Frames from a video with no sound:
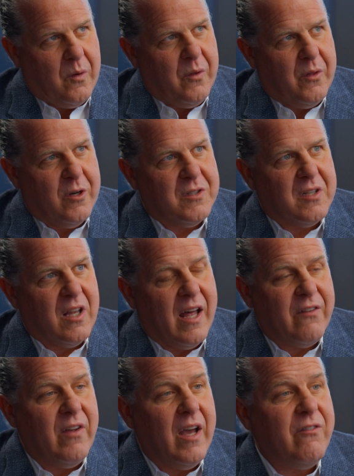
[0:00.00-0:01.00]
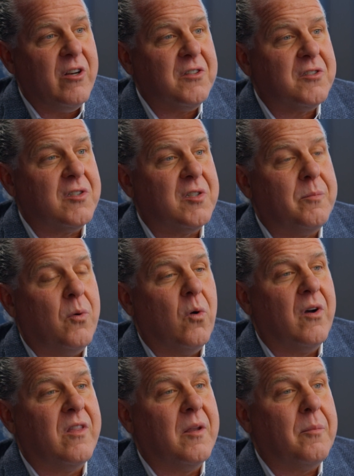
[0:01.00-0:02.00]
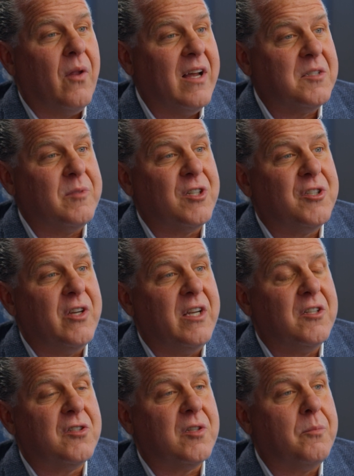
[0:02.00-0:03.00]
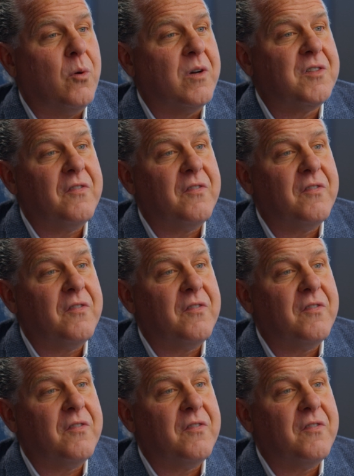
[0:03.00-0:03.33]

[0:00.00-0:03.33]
There's a lot of evidence to support that plasma exchange supports